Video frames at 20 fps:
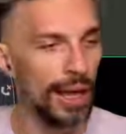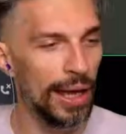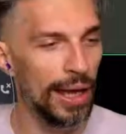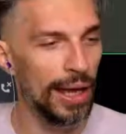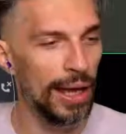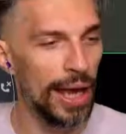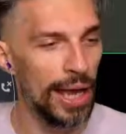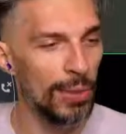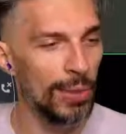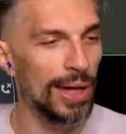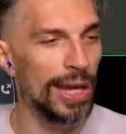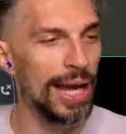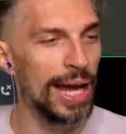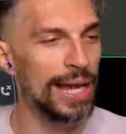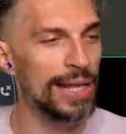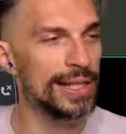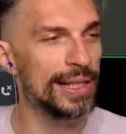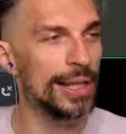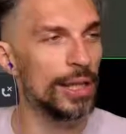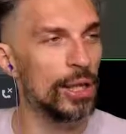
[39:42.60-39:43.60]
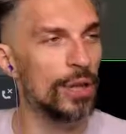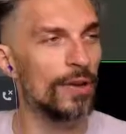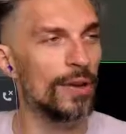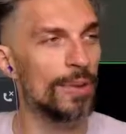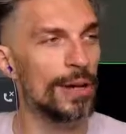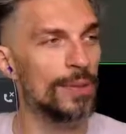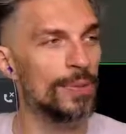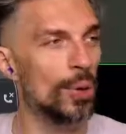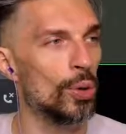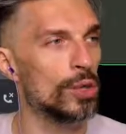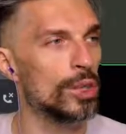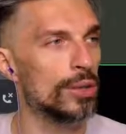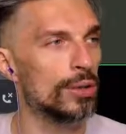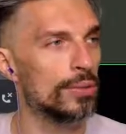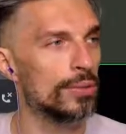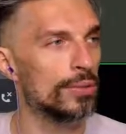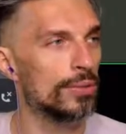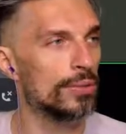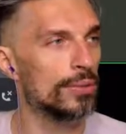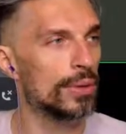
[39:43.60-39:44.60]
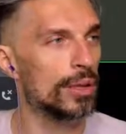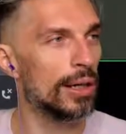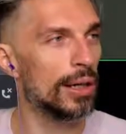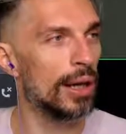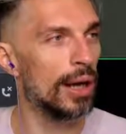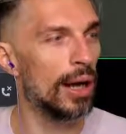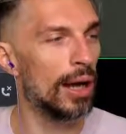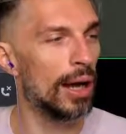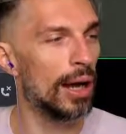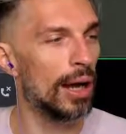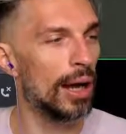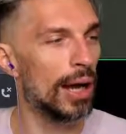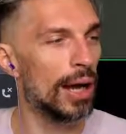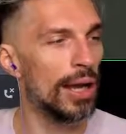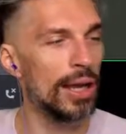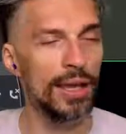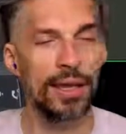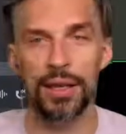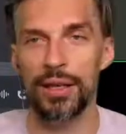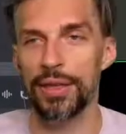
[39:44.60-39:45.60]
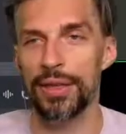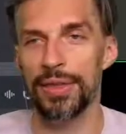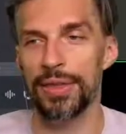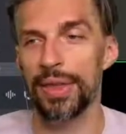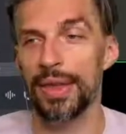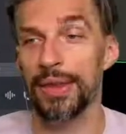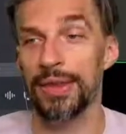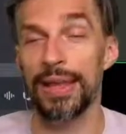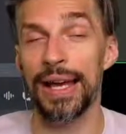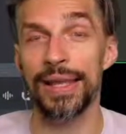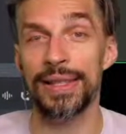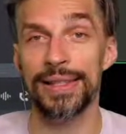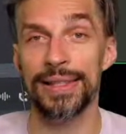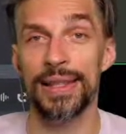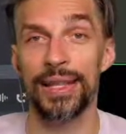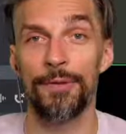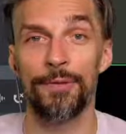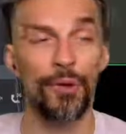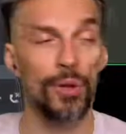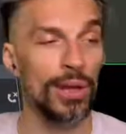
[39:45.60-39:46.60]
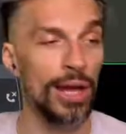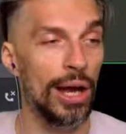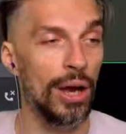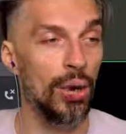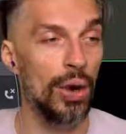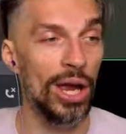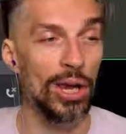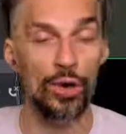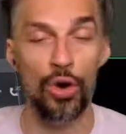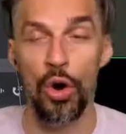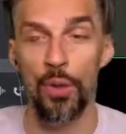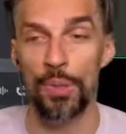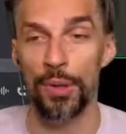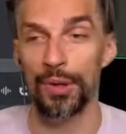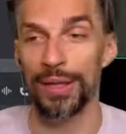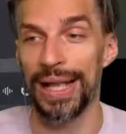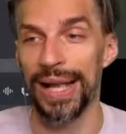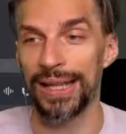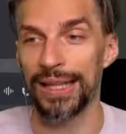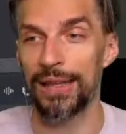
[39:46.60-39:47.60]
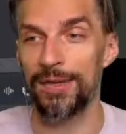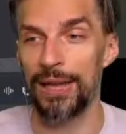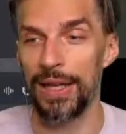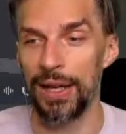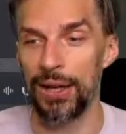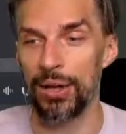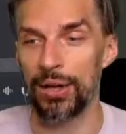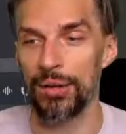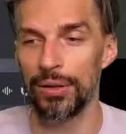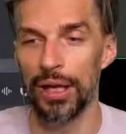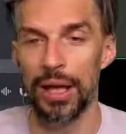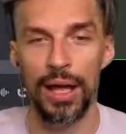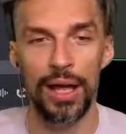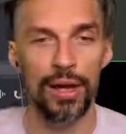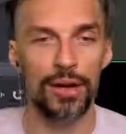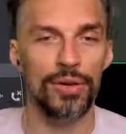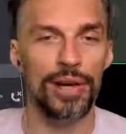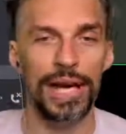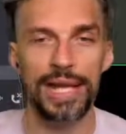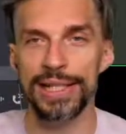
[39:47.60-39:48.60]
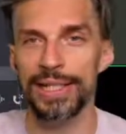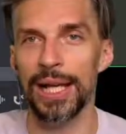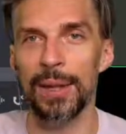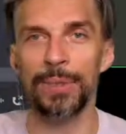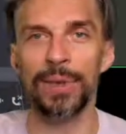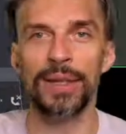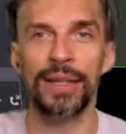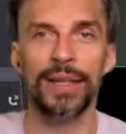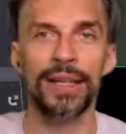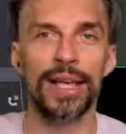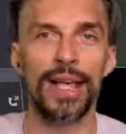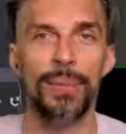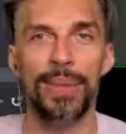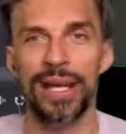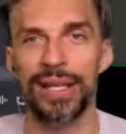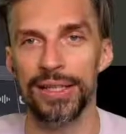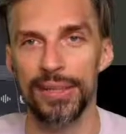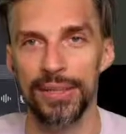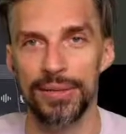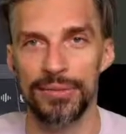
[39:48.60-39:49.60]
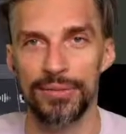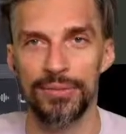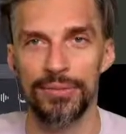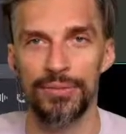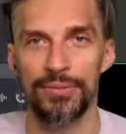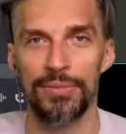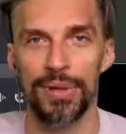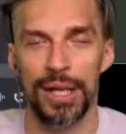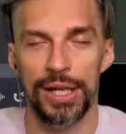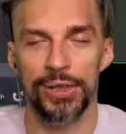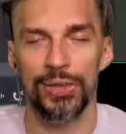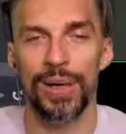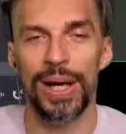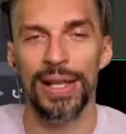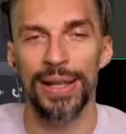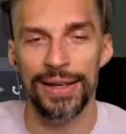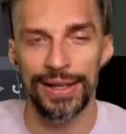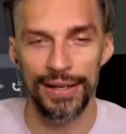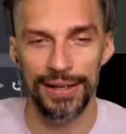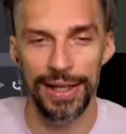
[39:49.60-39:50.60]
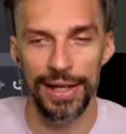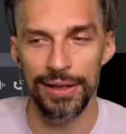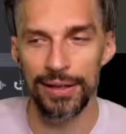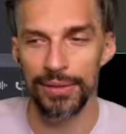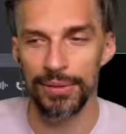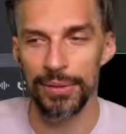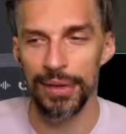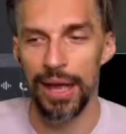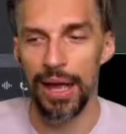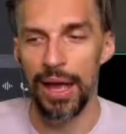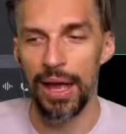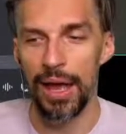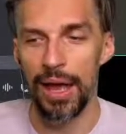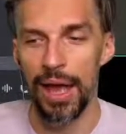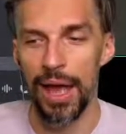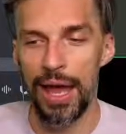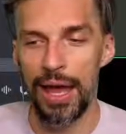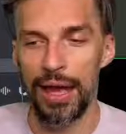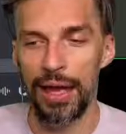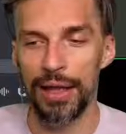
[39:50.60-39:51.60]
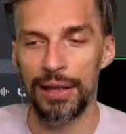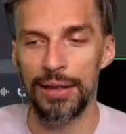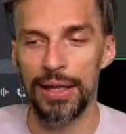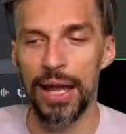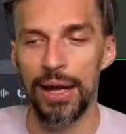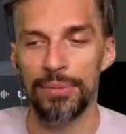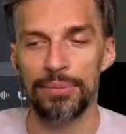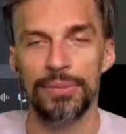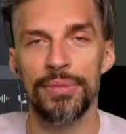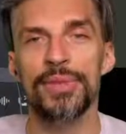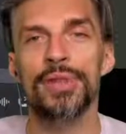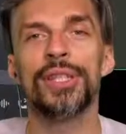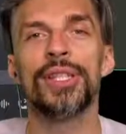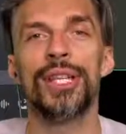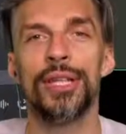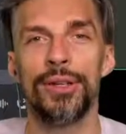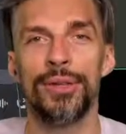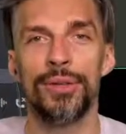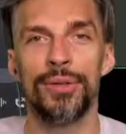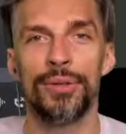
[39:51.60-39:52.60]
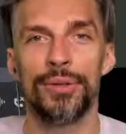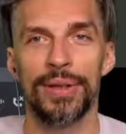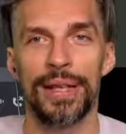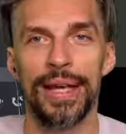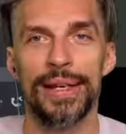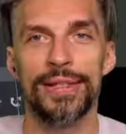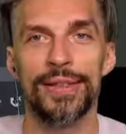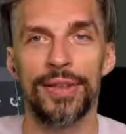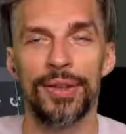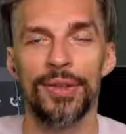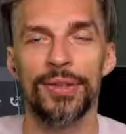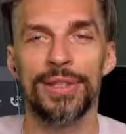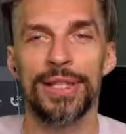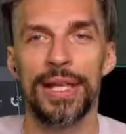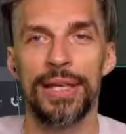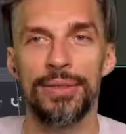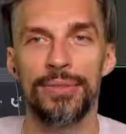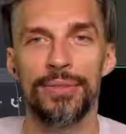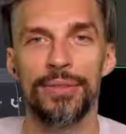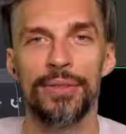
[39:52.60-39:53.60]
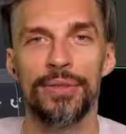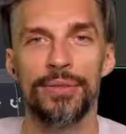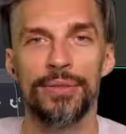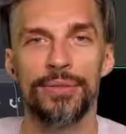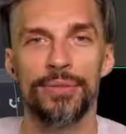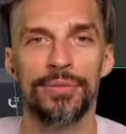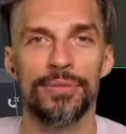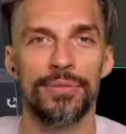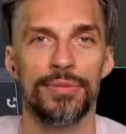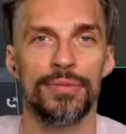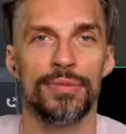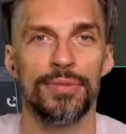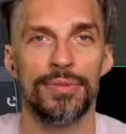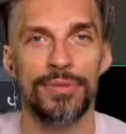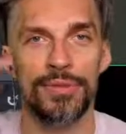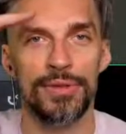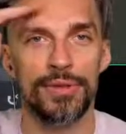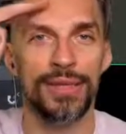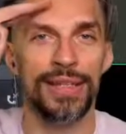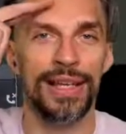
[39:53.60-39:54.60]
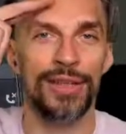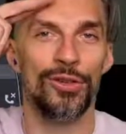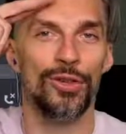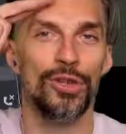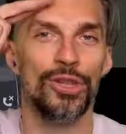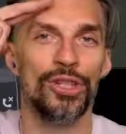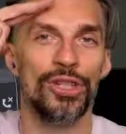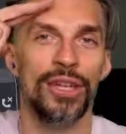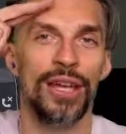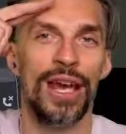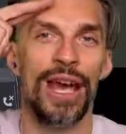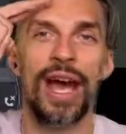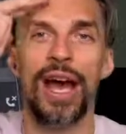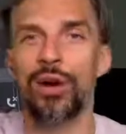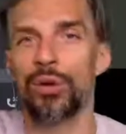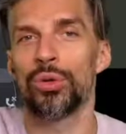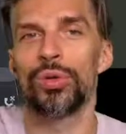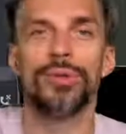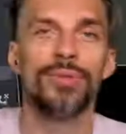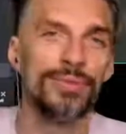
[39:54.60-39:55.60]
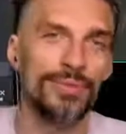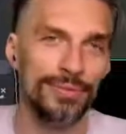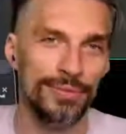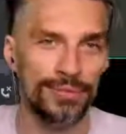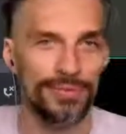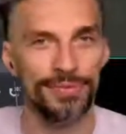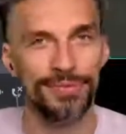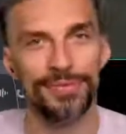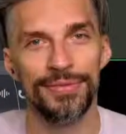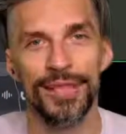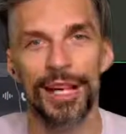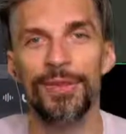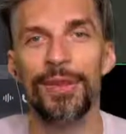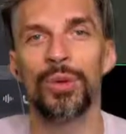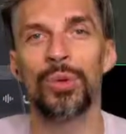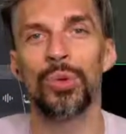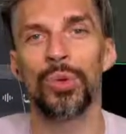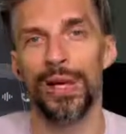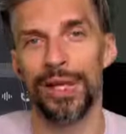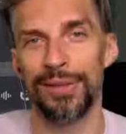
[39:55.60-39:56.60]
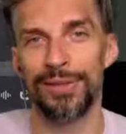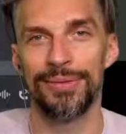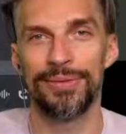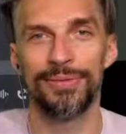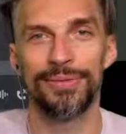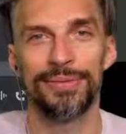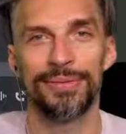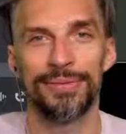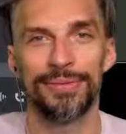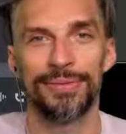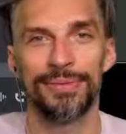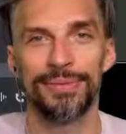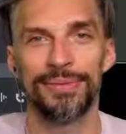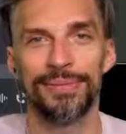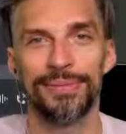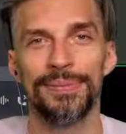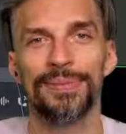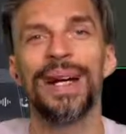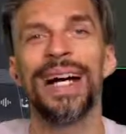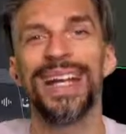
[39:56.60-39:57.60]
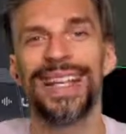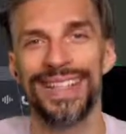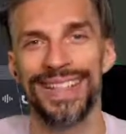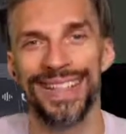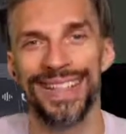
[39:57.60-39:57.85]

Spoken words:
Anyway, guys, thank you very much for watching. I think that's it for now. I hope you liked the video. Write something in the comments because why the hell not? And yeah, see you next Thursday. Stan Kosh out. Have a good one. Bye.